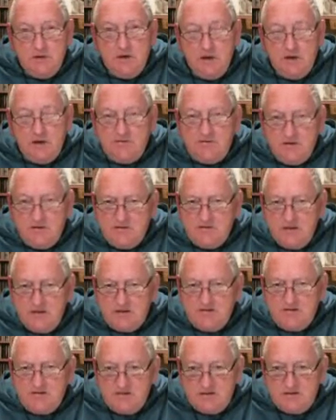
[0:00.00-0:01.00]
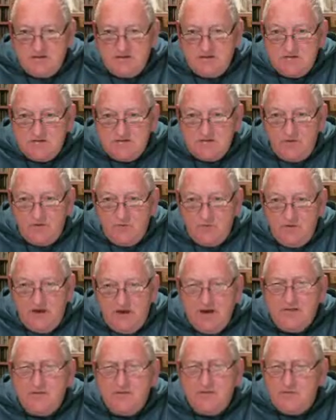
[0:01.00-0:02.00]
I think that's it. So we
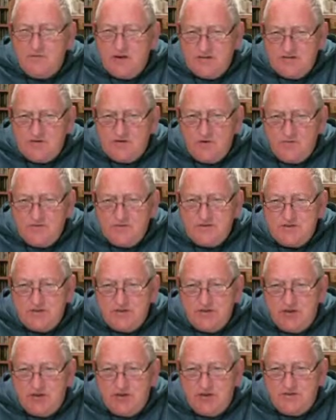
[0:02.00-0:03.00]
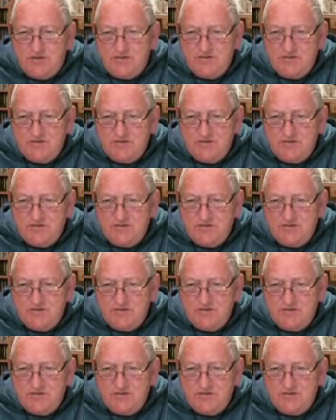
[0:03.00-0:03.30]
hand the rest over to God.